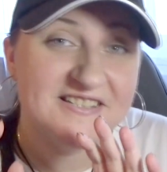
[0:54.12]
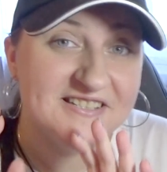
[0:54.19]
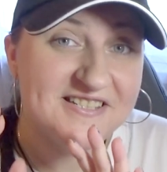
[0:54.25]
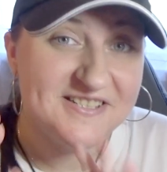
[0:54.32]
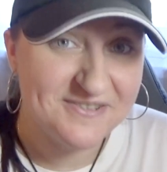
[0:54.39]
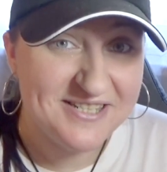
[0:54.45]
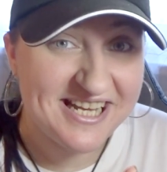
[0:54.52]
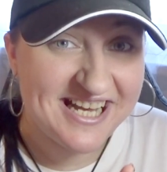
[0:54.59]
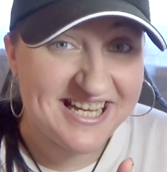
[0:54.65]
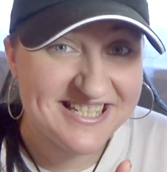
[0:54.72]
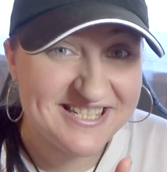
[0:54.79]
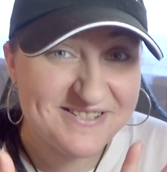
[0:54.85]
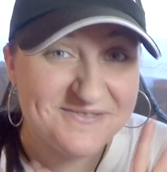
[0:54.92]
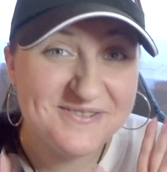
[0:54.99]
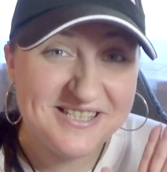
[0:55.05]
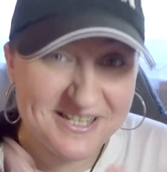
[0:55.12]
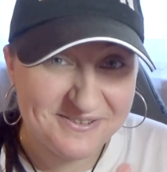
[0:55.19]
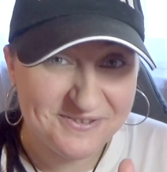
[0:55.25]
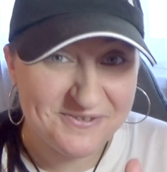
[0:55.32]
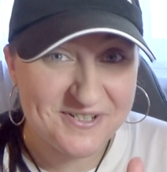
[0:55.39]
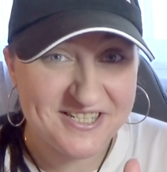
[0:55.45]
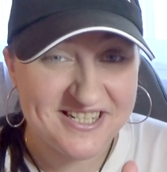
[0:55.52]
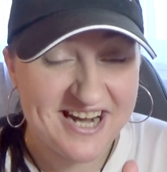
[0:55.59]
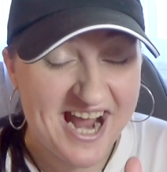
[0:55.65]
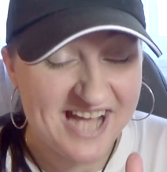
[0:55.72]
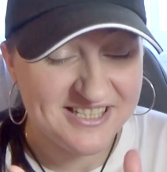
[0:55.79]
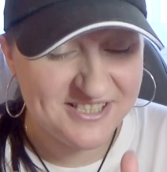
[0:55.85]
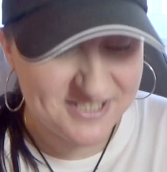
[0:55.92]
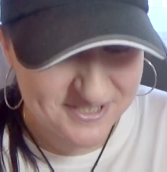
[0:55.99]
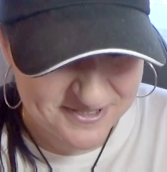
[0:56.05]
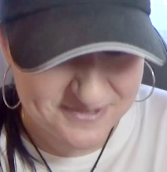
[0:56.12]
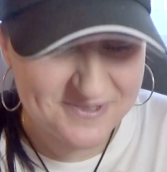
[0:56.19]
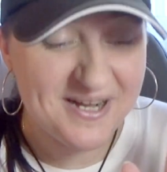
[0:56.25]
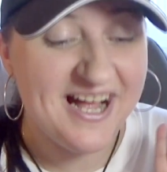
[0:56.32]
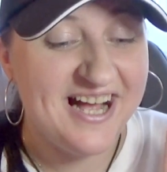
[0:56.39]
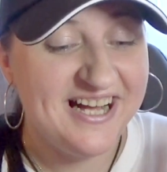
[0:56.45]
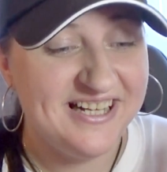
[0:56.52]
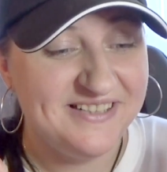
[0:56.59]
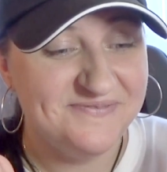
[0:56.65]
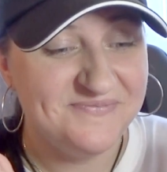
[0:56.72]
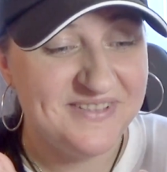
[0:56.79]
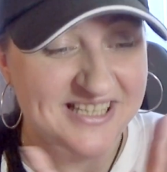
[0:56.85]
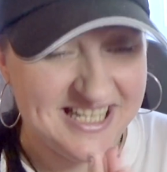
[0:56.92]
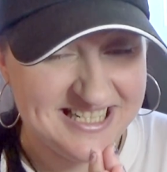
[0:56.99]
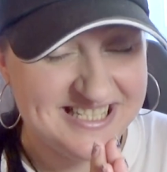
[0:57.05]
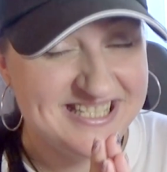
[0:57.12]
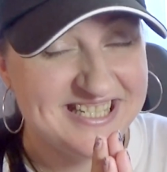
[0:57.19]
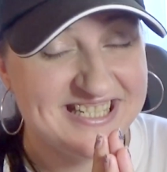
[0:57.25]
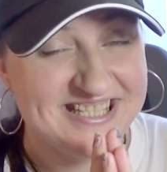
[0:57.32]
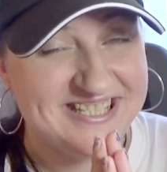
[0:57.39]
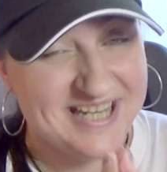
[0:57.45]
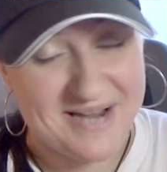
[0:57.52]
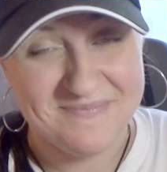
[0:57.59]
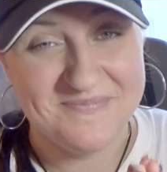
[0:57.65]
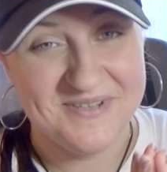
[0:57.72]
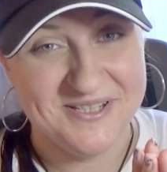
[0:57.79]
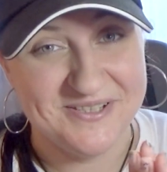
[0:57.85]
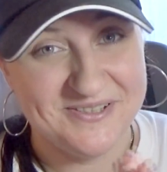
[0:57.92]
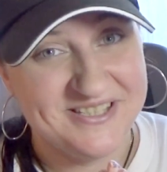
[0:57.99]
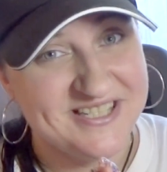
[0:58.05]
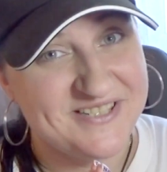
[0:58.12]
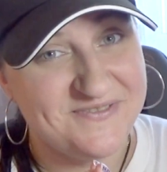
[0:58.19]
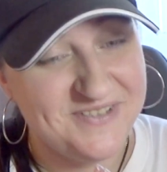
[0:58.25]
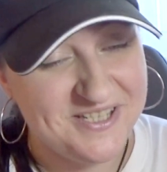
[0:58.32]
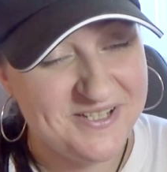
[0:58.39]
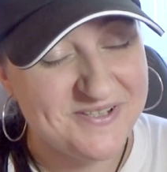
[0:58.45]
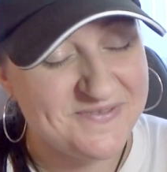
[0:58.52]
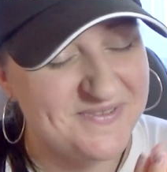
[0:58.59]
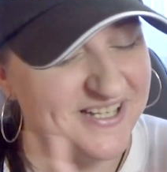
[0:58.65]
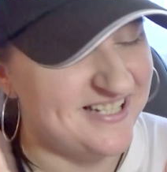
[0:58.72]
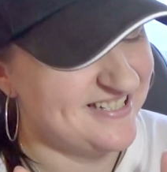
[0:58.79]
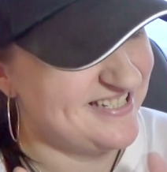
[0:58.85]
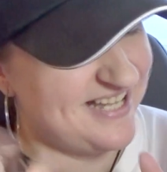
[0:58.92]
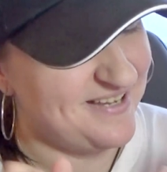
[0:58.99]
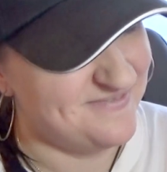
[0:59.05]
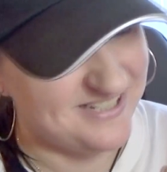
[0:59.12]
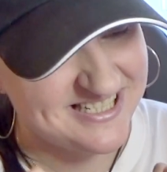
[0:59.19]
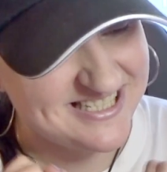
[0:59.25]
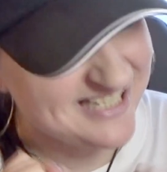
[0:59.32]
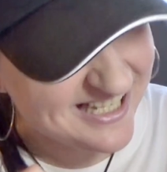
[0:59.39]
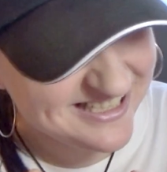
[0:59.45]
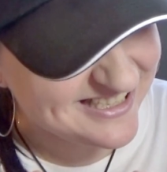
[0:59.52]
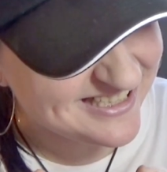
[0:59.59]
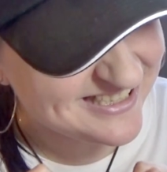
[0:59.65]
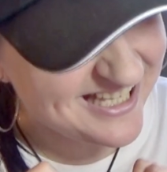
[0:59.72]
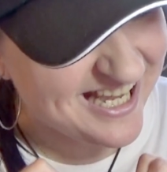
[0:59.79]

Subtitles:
So yeah guys, without further ado, let's just jump into this video because I'm excited